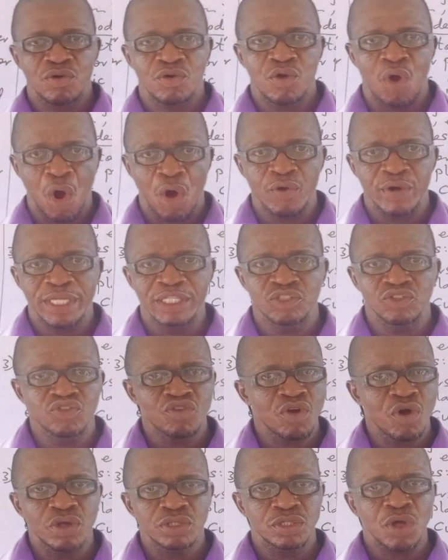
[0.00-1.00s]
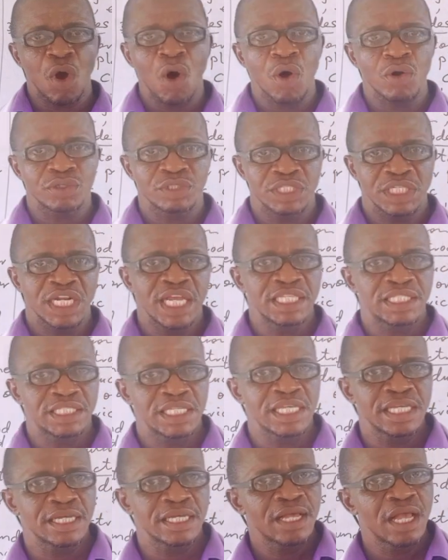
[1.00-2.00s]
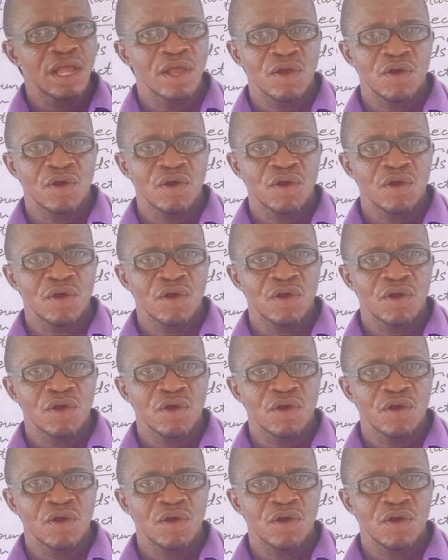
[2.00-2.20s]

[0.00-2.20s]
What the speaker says: current, not alternating